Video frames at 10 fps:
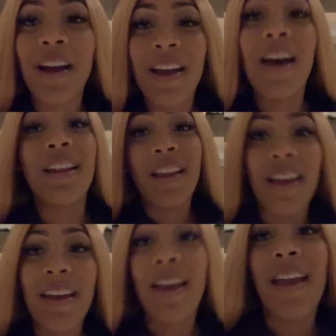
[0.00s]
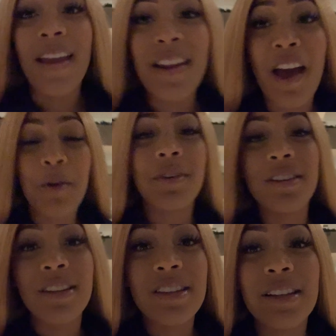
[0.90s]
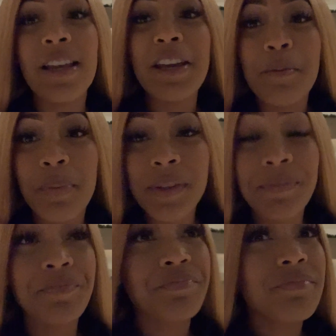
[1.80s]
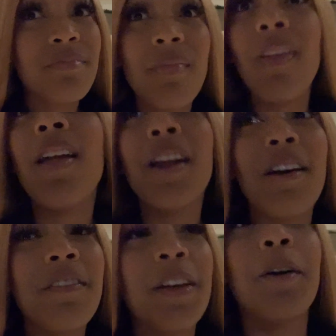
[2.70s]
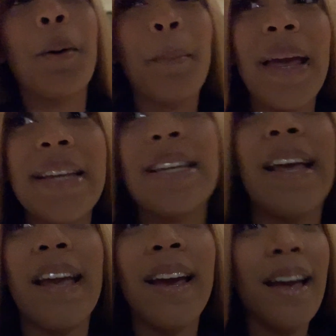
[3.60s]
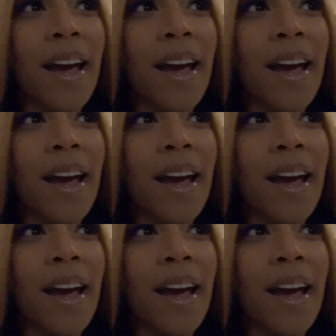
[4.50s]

I got like eight hours of sleep and I feel amazing.